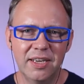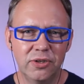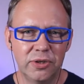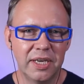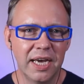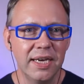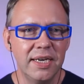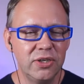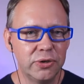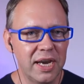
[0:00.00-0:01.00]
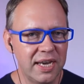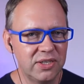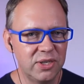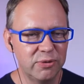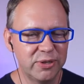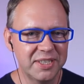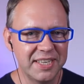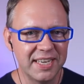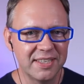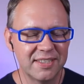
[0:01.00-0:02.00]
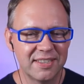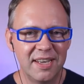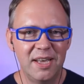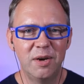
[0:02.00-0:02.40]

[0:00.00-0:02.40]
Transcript: to guide your SEO success,